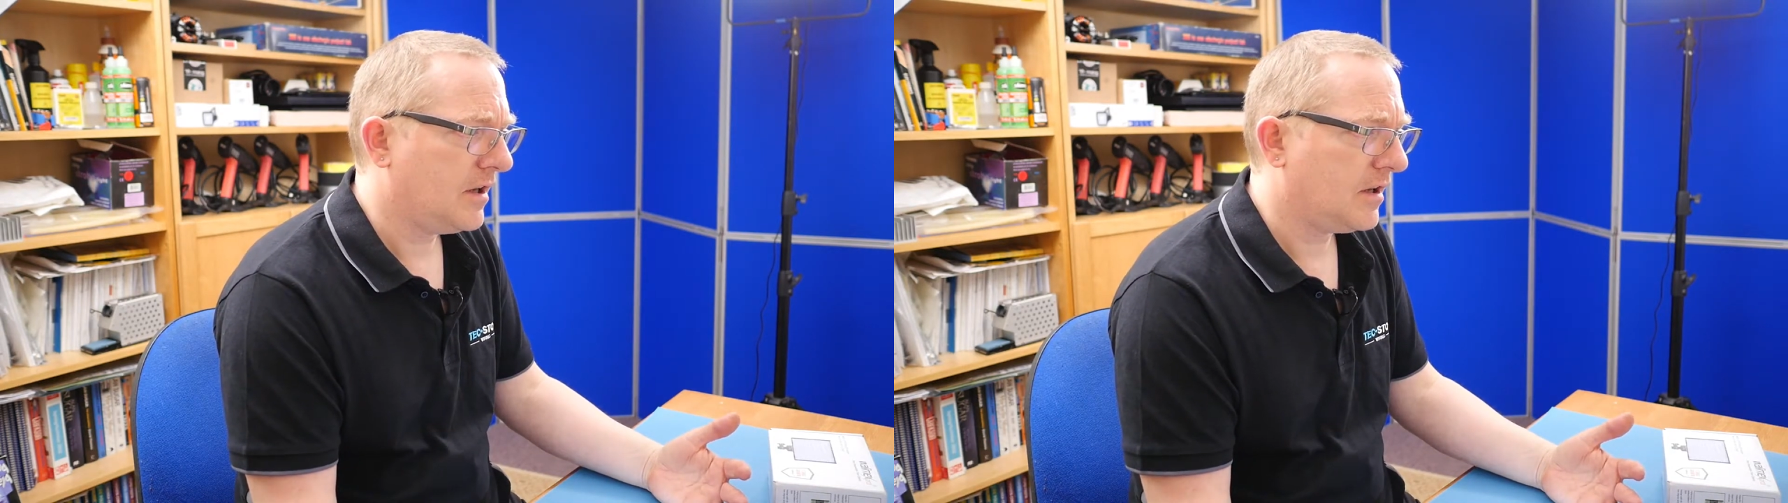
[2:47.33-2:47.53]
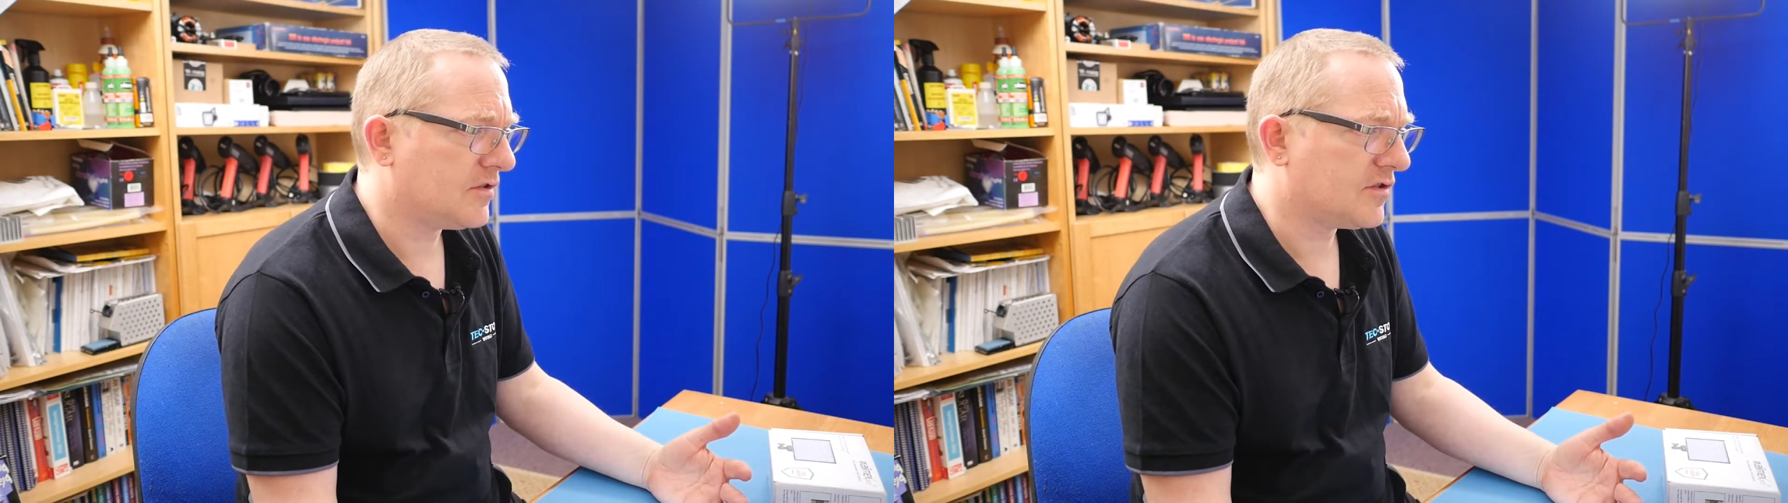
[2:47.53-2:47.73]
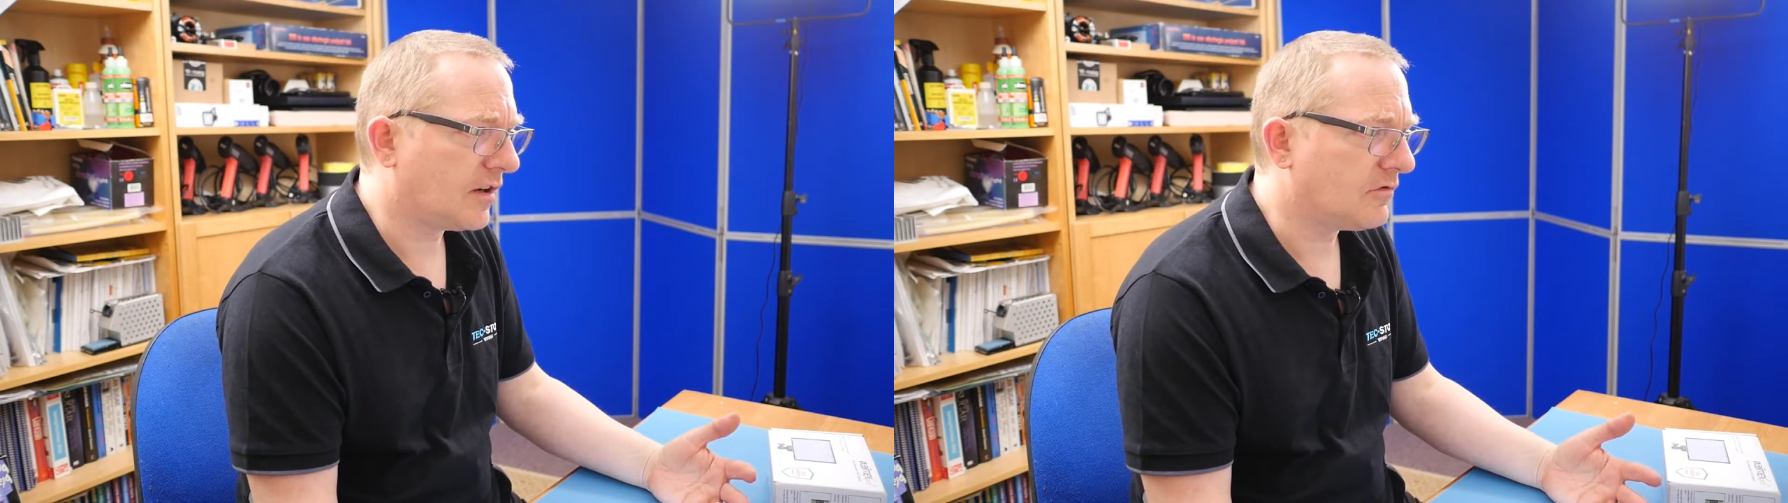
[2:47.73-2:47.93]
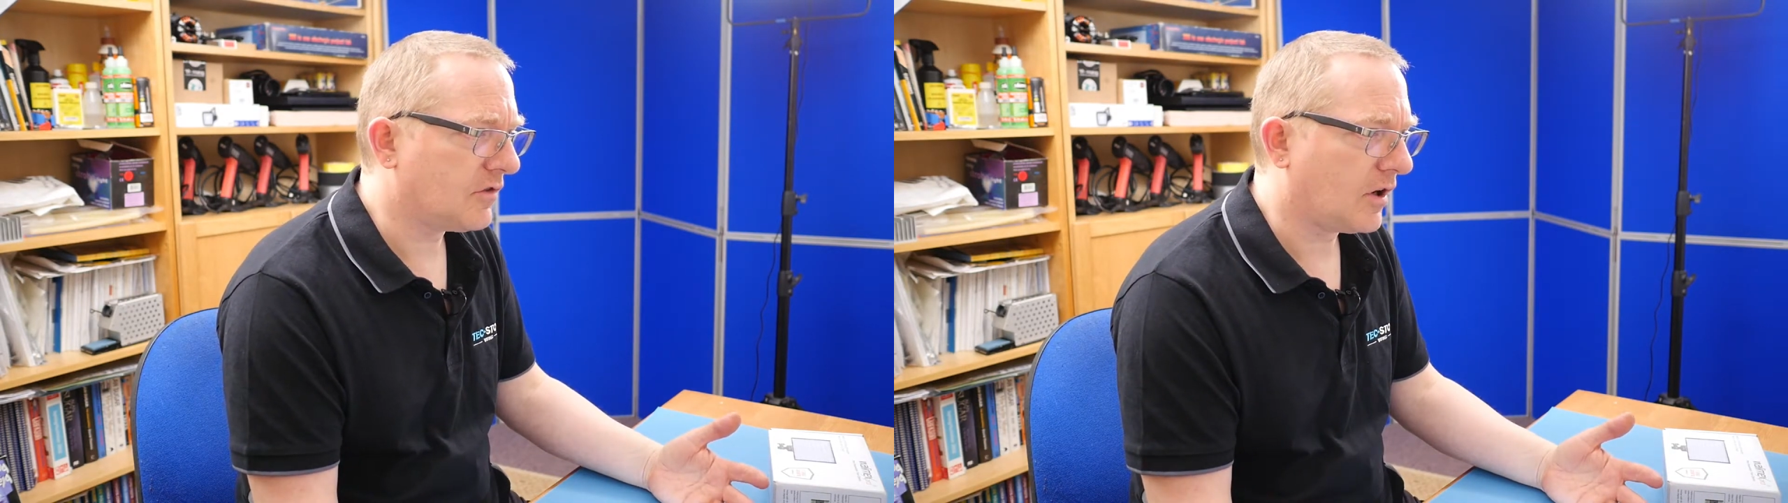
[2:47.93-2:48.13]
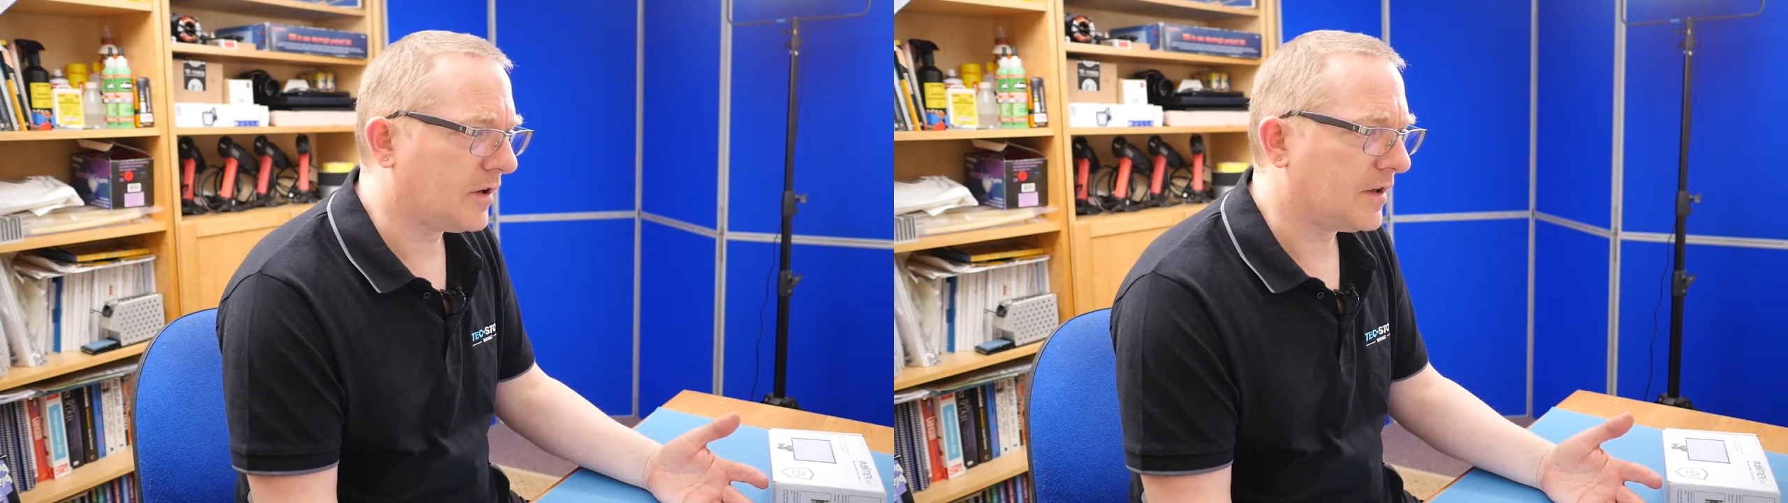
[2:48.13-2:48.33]
a
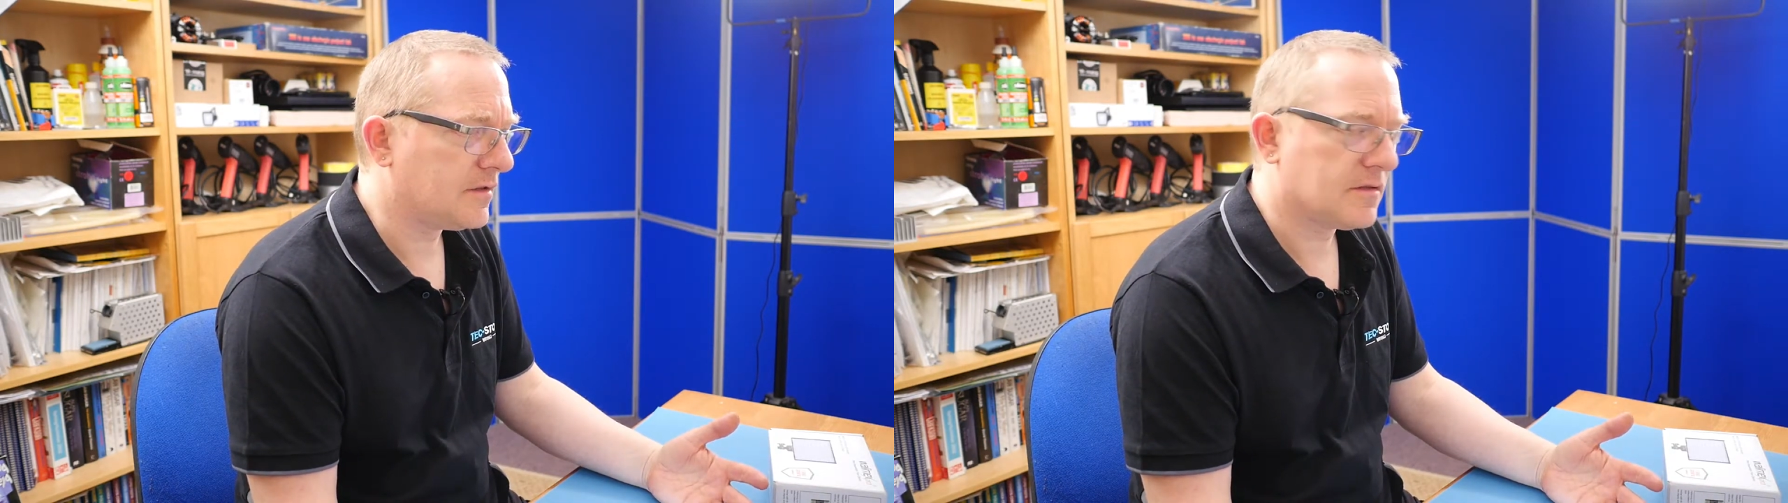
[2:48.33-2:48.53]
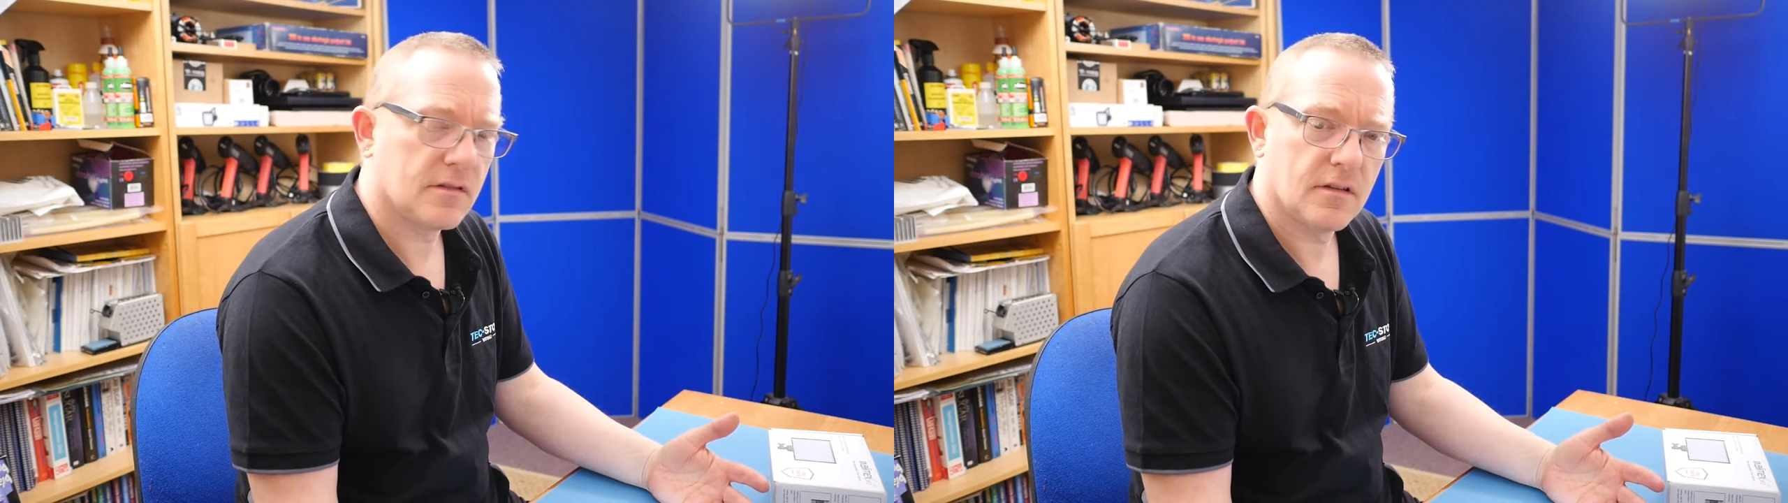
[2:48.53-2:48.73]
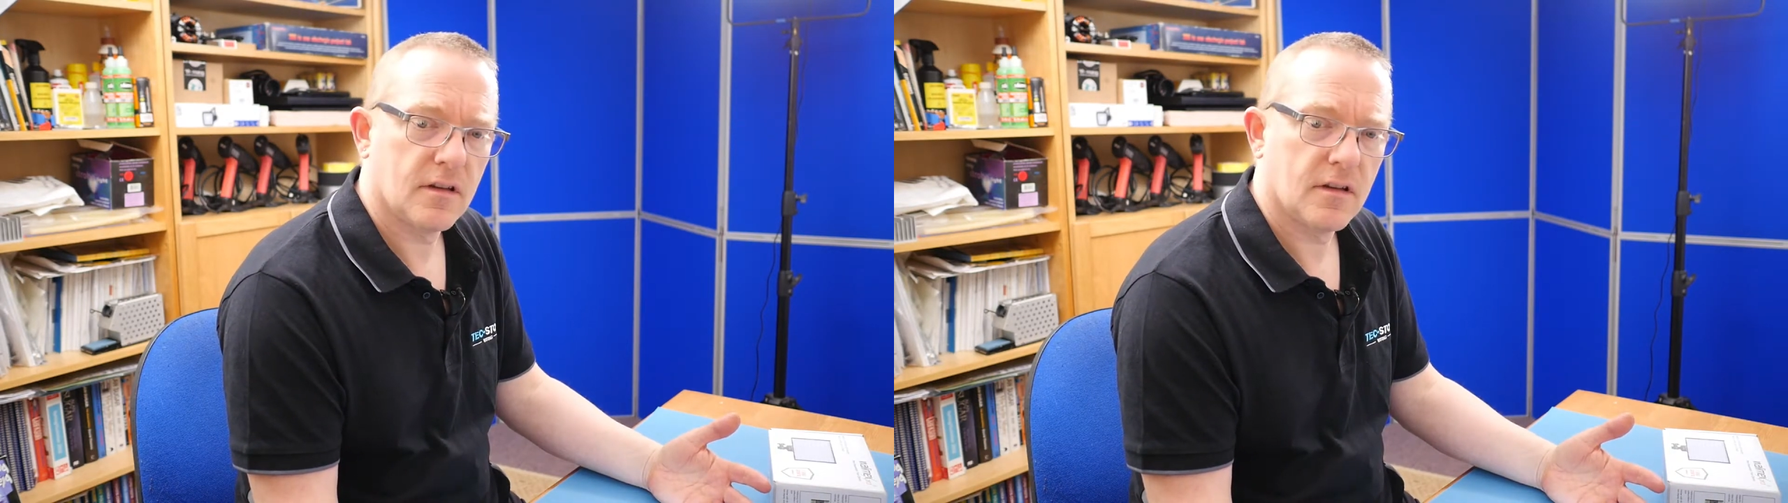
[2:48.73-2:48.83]
sunrise